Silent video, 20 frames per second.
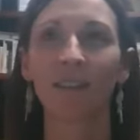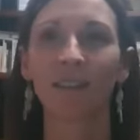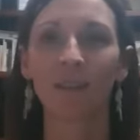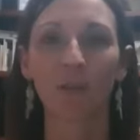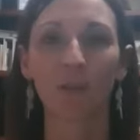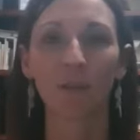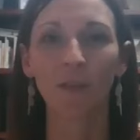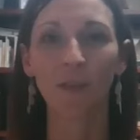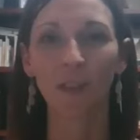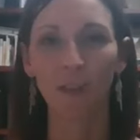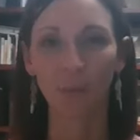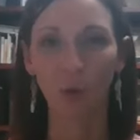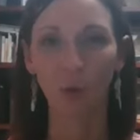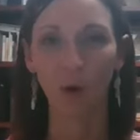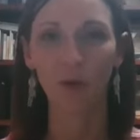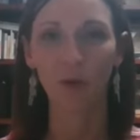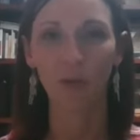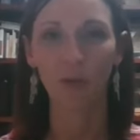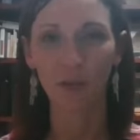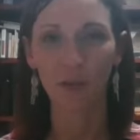sort of this
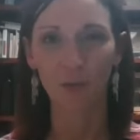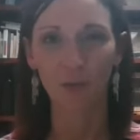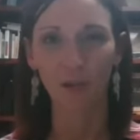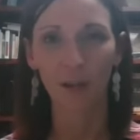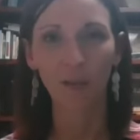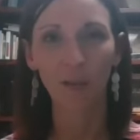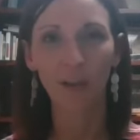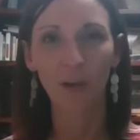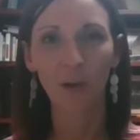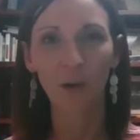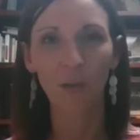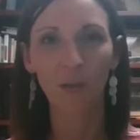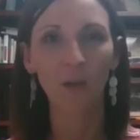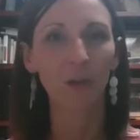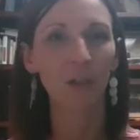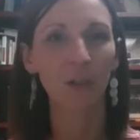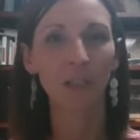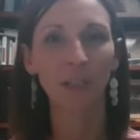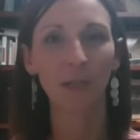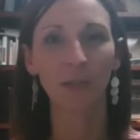martyrdom of healthcare
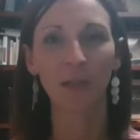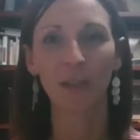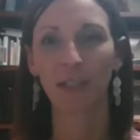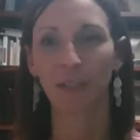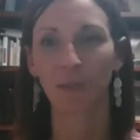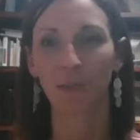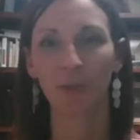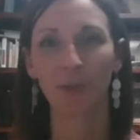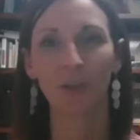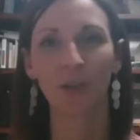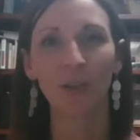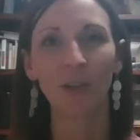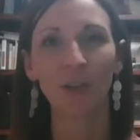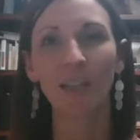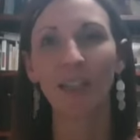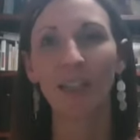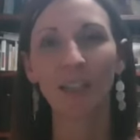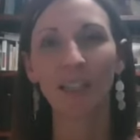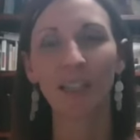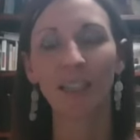workers because we were
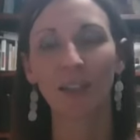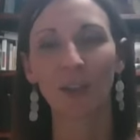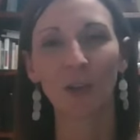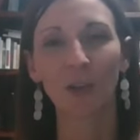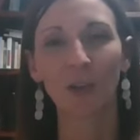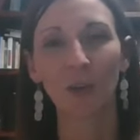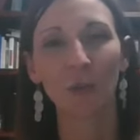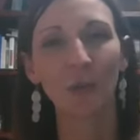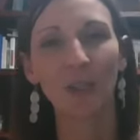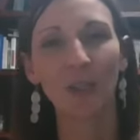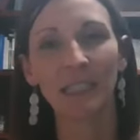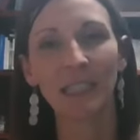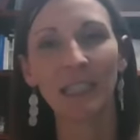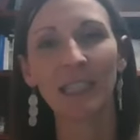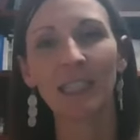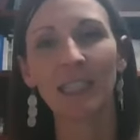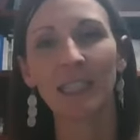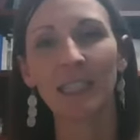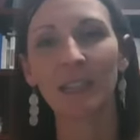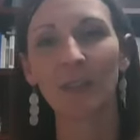treating this uncurable
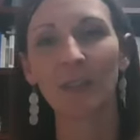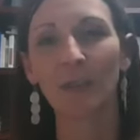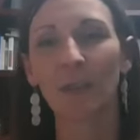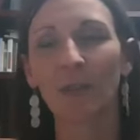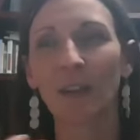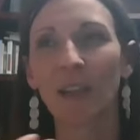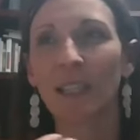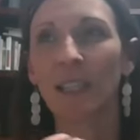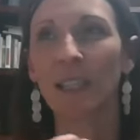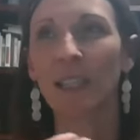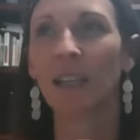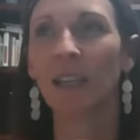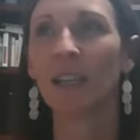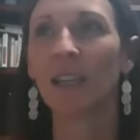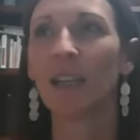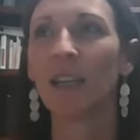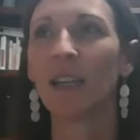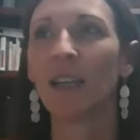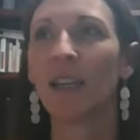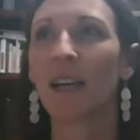disease sort of idea?
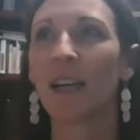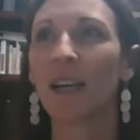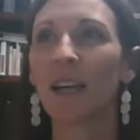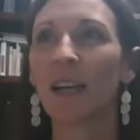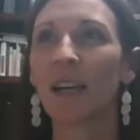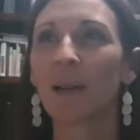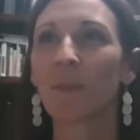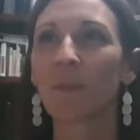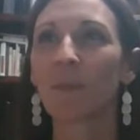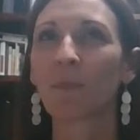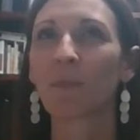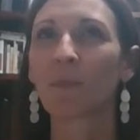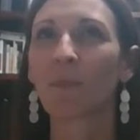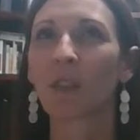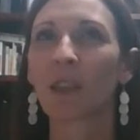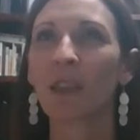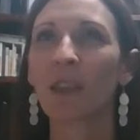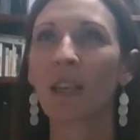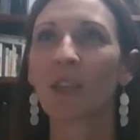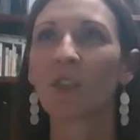Um,
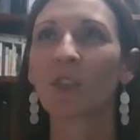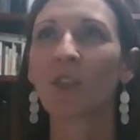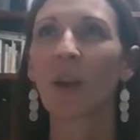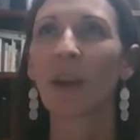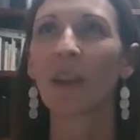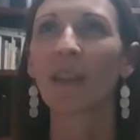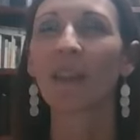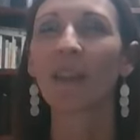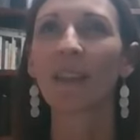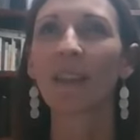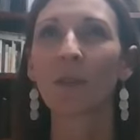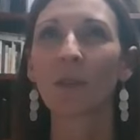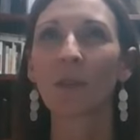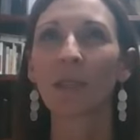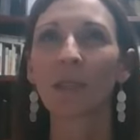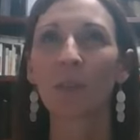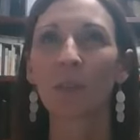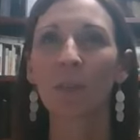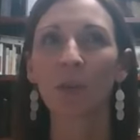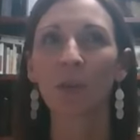so I think there was
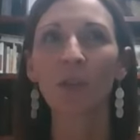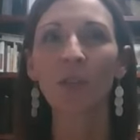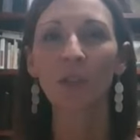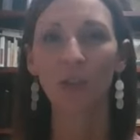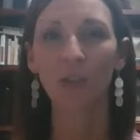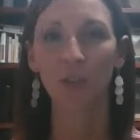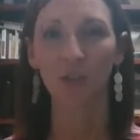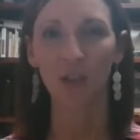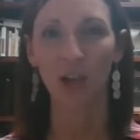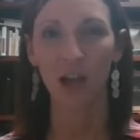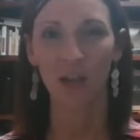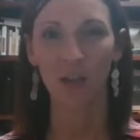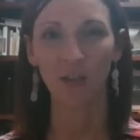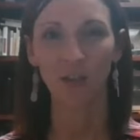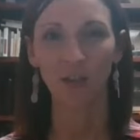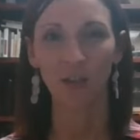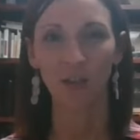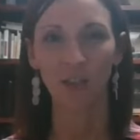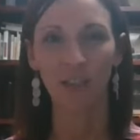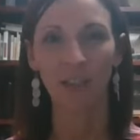some personal
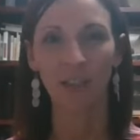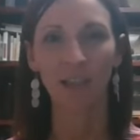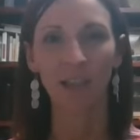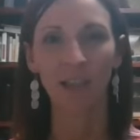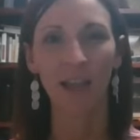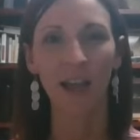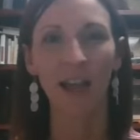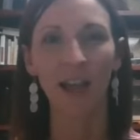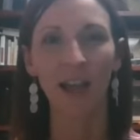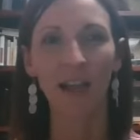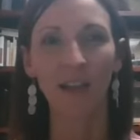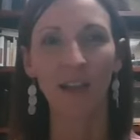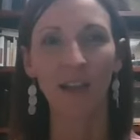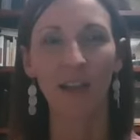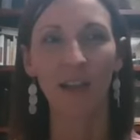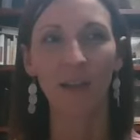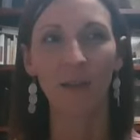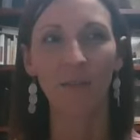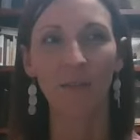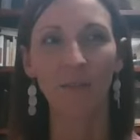challenges to that,
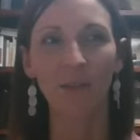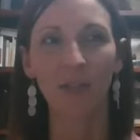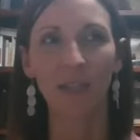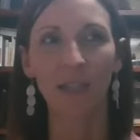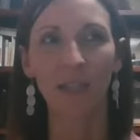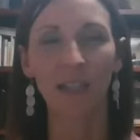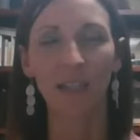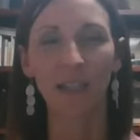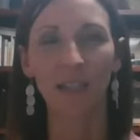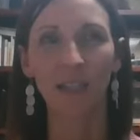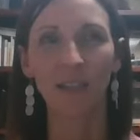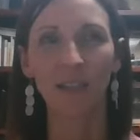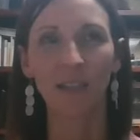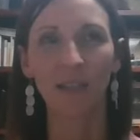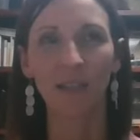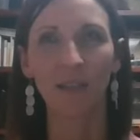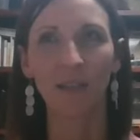just as